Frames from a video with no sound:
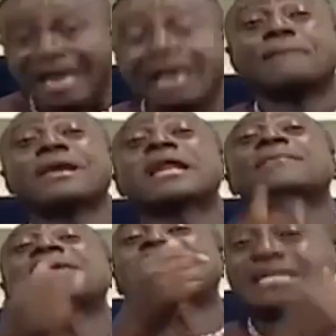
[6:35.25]
Mina
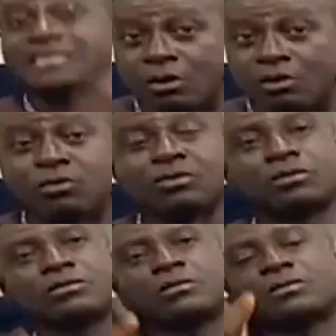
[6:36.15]
may catch no.
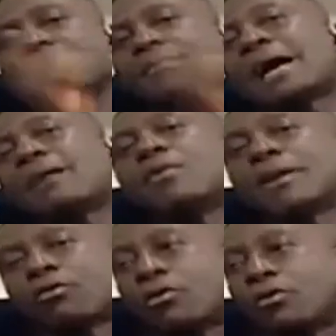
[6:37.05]
Tema Harbour
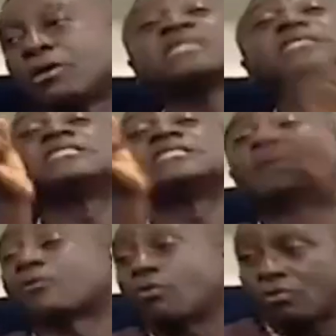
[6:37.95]
Beko, E C G
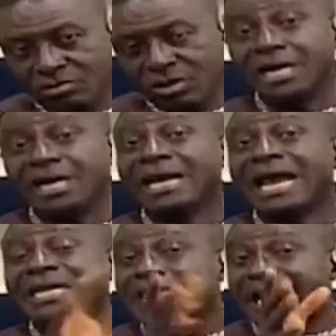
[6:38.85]
Beko.
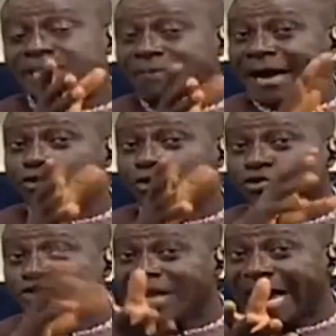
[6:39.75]
Latest by June,
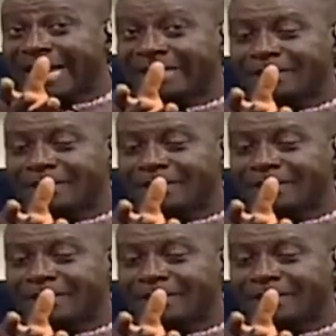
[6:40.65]
July.